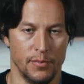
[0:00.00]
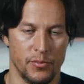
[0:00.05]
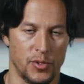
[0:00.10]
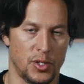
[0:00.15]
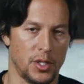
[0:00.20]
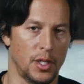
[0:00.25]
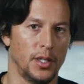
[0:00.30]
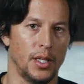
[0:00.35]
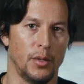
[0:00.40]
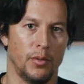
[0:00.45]

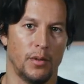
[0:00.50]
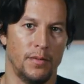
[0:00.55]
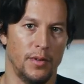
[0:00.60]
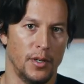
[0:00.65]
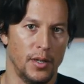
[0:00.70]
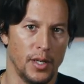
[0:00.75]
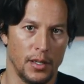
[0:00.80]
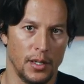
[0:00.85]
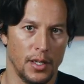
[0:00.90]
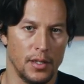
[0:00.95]
suddenly we're
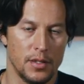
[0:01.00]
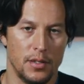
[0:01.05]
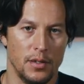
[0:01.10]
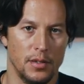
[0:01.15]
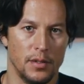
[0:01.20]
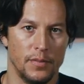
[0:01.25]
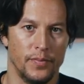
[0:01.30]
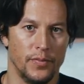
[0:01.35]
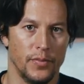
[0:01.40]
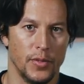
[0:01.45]
veering
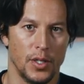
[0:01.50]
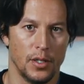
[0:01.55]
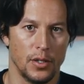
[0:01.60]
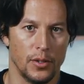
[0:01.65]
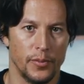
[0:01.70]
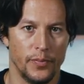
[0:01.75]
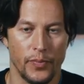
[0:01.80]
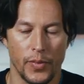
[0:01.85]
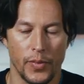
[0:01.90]
into, you know,